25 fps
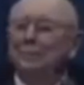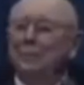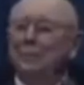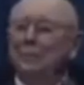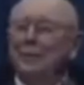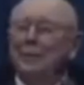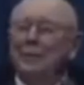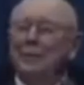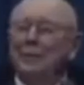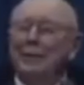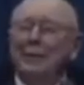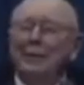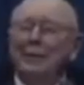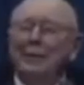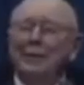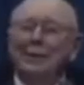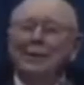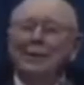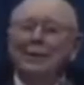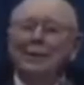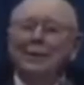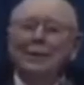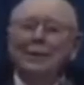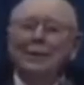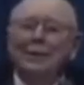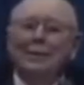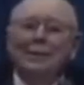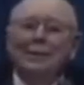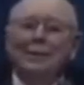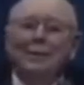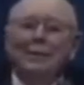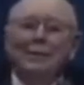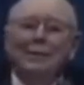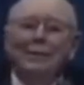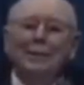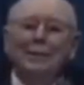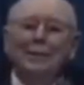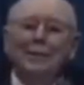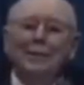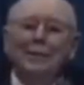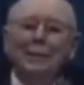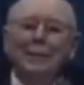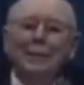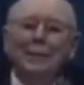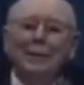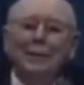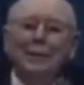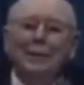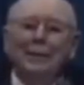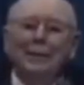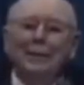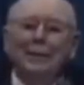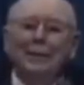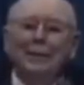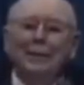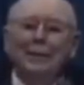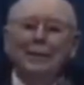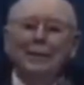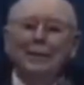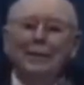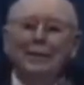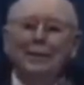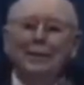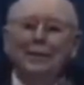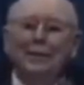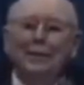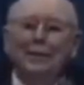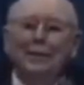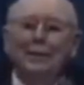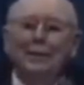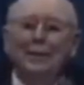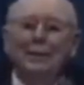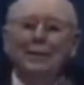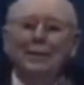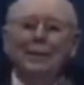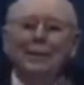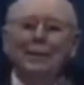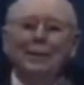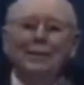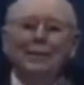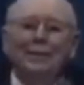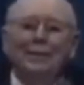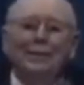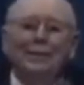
(not speaking)